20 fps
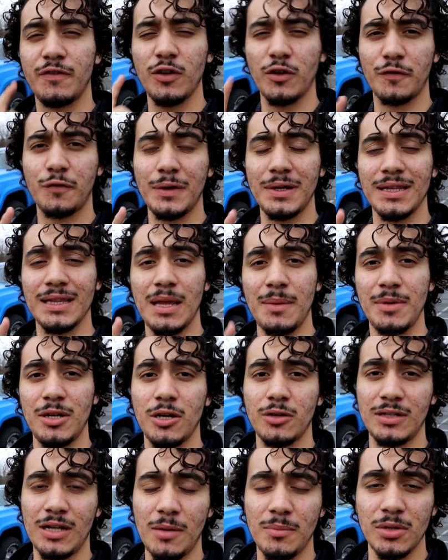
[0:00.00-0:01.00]
feel free to let me
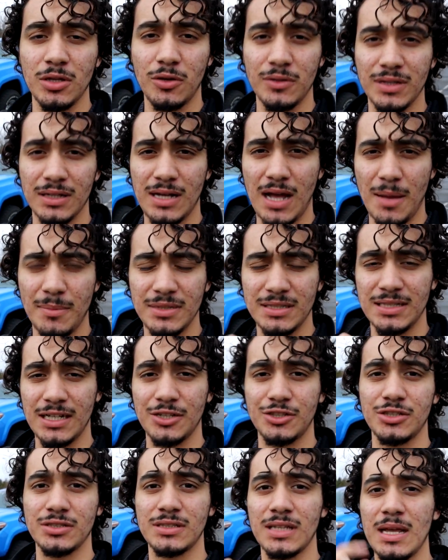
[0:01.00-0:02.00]
know down below in the comment
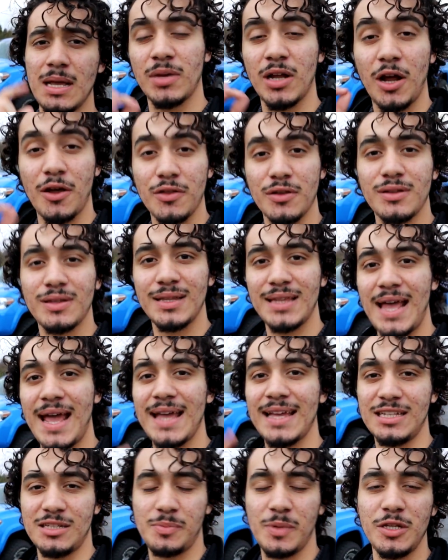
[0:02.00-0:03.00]
section. But other than
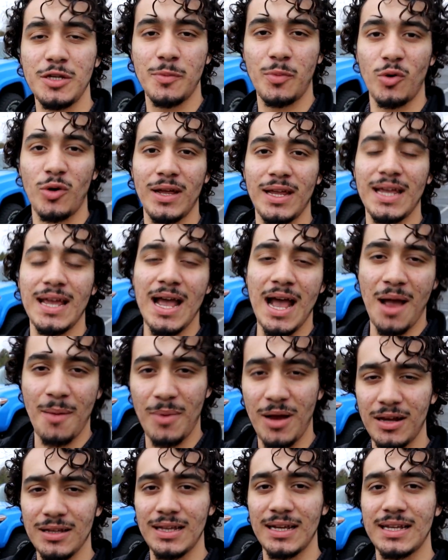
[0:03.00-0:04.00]
that, it's been your boy. I'm
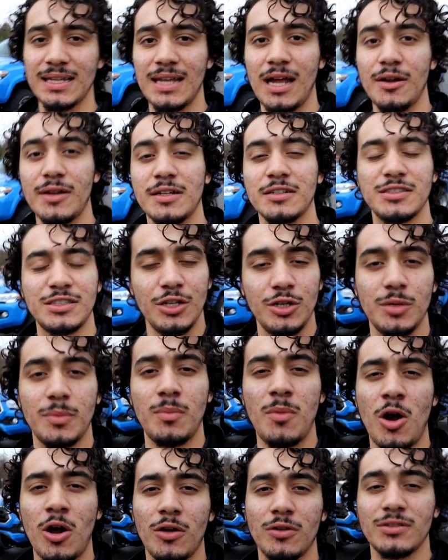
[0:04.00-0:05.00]
out like an Audi. I'll see you
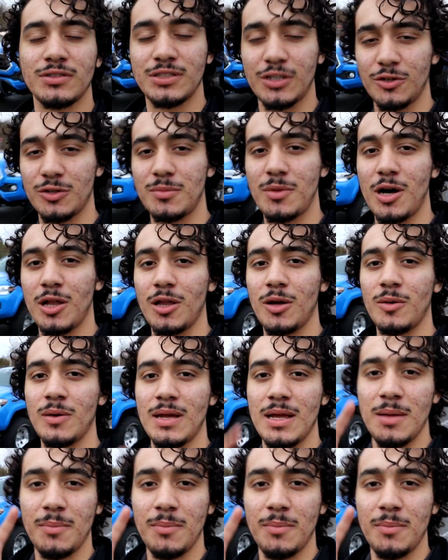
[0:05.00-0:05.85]
tomorrow. Cinco de Mayo.